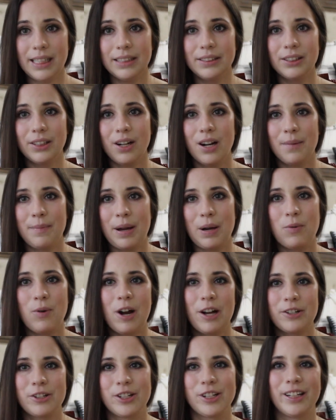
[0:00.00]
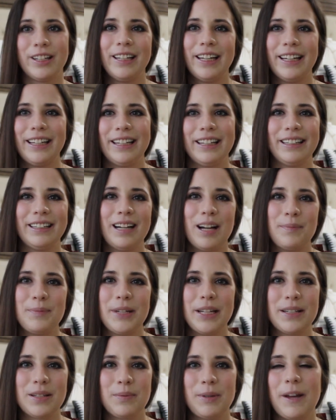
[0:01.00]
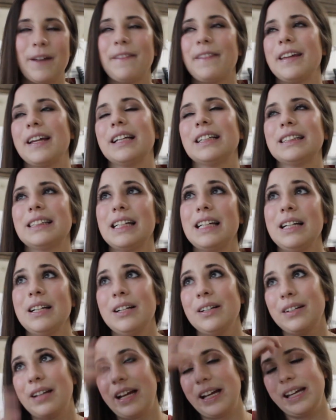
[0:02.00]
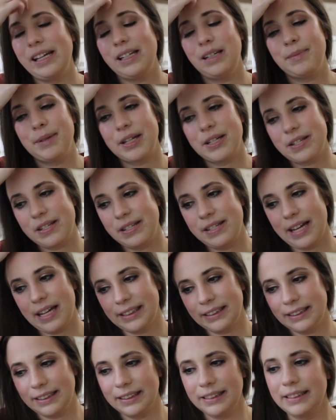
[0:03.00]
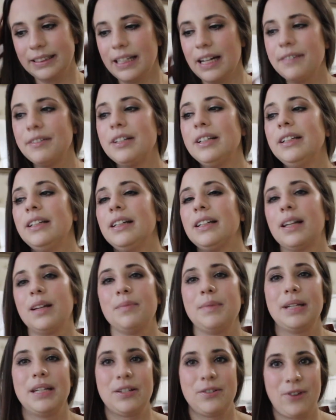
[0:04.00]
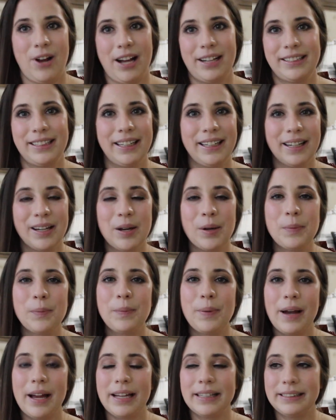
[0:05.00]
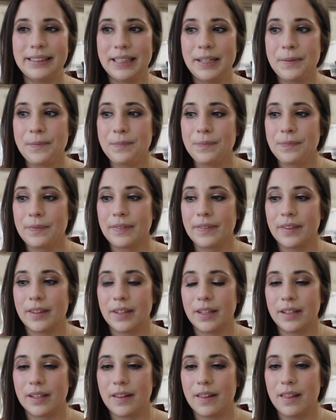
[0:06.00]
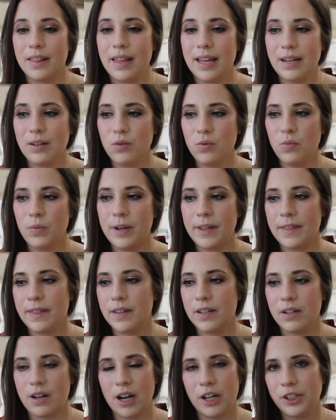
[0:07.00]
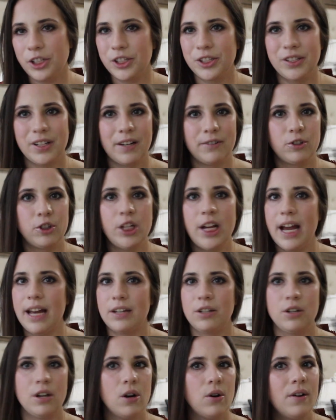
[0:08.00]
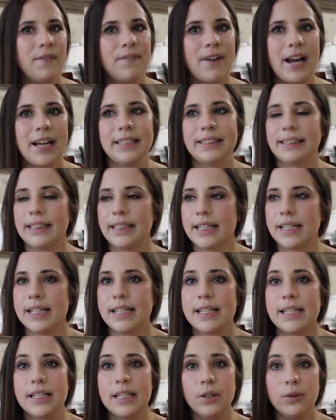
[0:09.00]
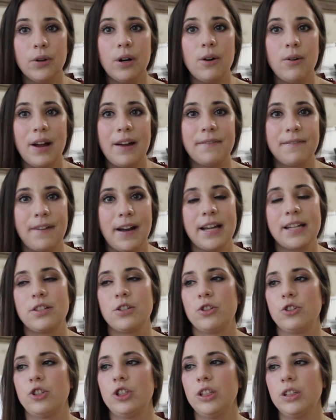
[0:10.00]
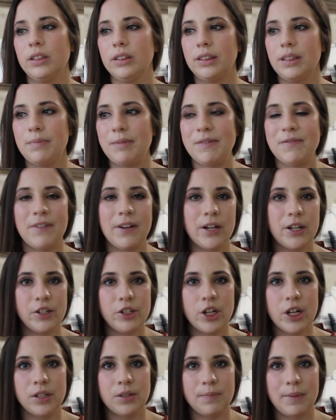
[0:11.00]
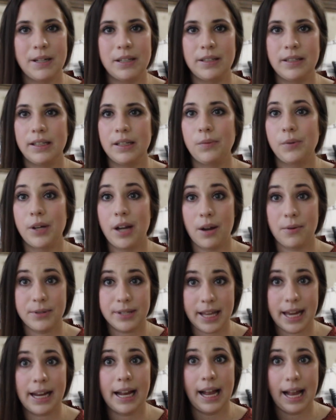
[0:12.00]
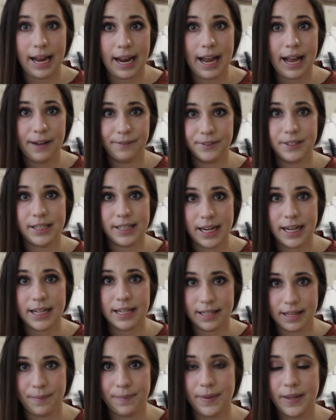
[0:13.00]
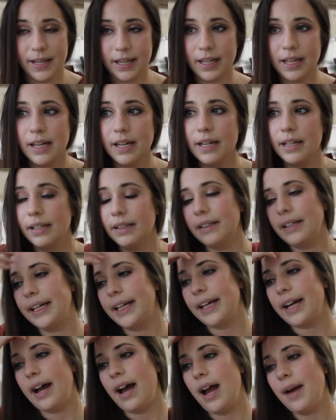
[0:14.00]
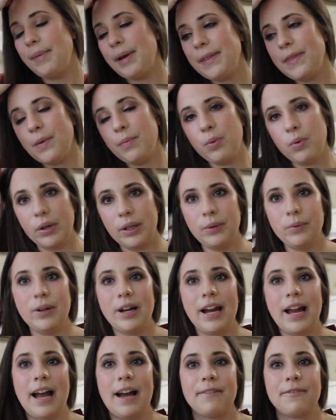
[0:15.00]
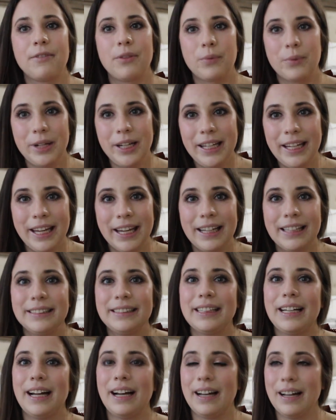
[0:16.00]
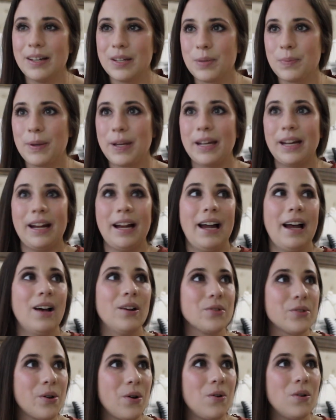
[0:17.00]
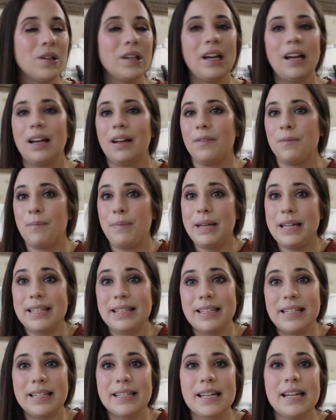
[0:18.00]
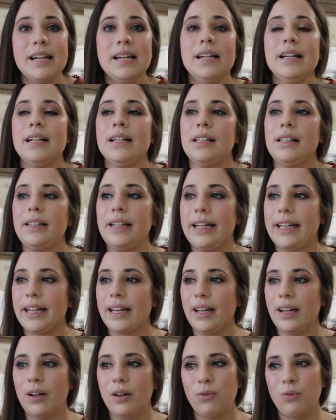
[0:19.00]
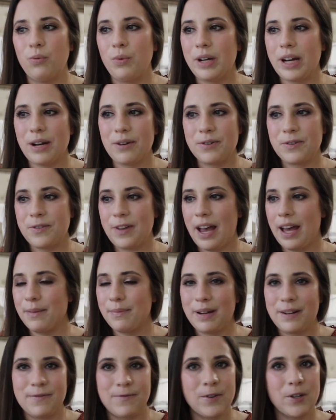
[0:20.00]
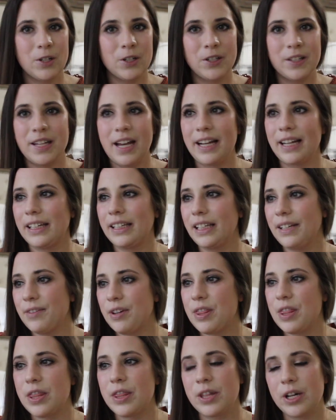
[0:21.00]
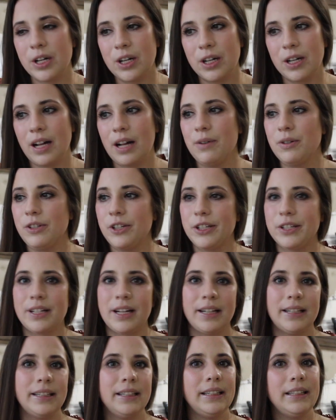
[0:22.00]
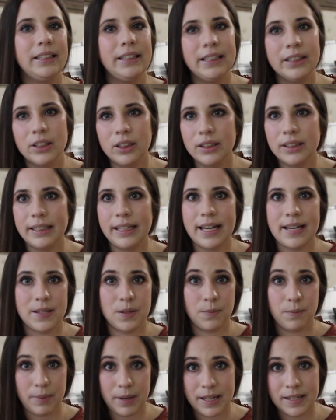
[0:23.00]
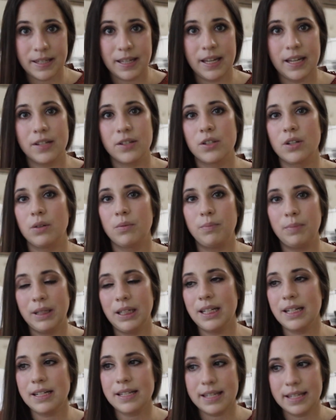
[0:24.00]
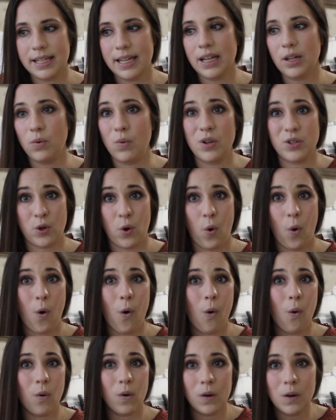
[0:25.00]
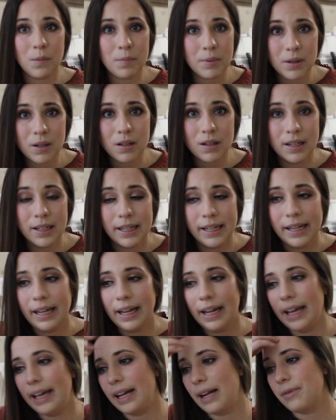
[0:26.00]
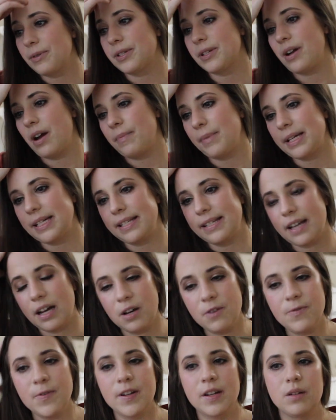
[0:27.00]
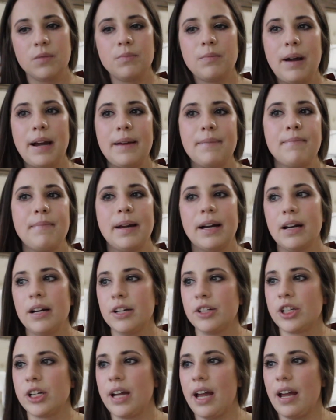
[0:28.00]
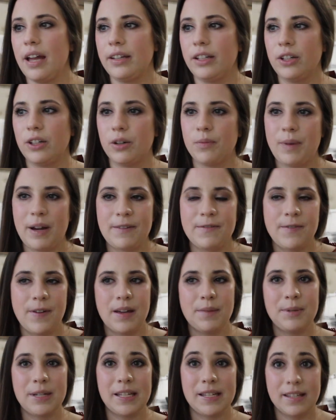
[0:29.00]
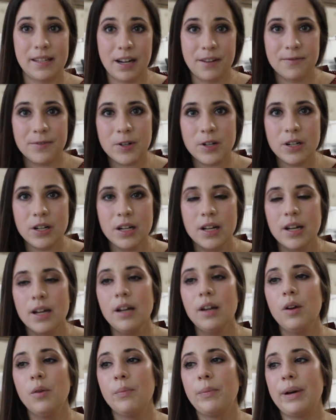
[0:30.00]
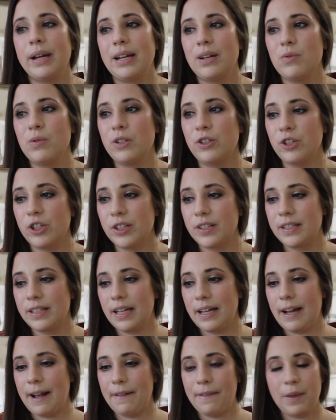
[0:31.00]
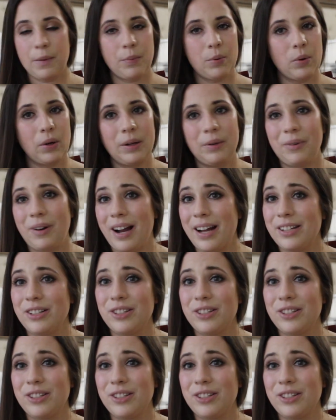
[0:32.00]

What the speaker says: sorry, my watch like updates me on things. When I get emails and texts and stuff, it can be distracting. But then with the nausea stuff, she had no advice. Zero advice. She looked at me very judgmentally when I was like, I have to take something. Like, I'm at the point where I have 3 kids, a husband, a household, a business. Like, when I had my first, second, even third, I was just not nearly as busy. And so being sick was horrible, and I was not myself, and my marriage and, you know, my family suffered. But it was just at the point where I